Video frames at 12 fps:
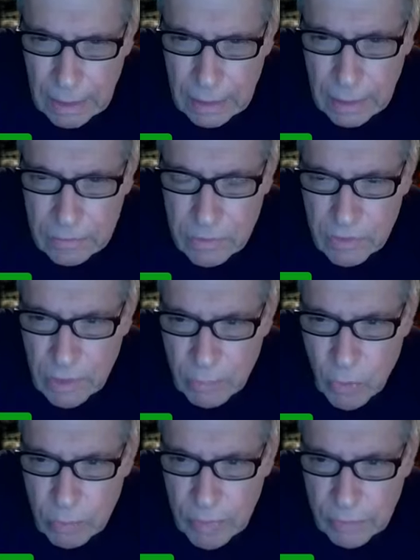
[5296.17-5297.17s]
Kay says, I
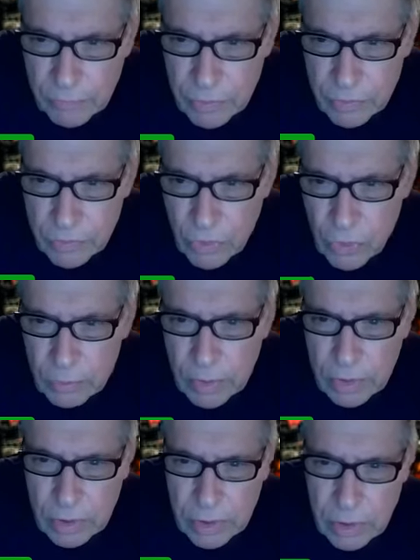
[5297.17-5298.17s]
bought my first home
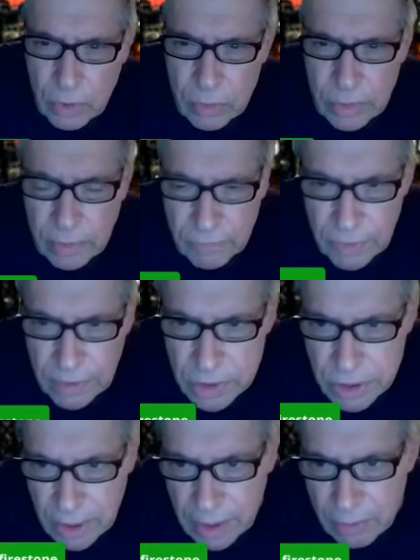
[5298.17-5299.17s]
under the old
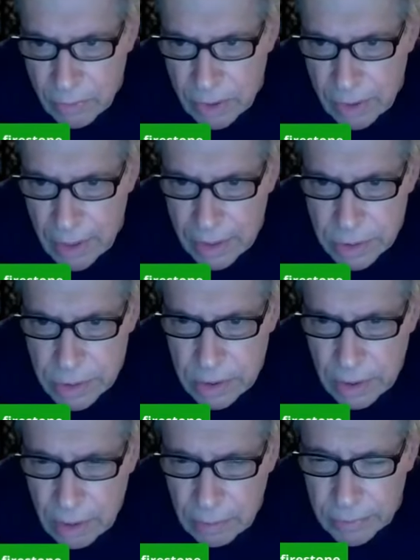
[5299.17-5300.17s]
FHA when it actually
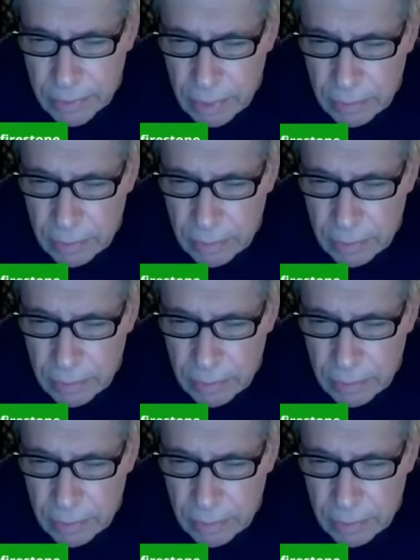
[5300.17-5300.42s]
helped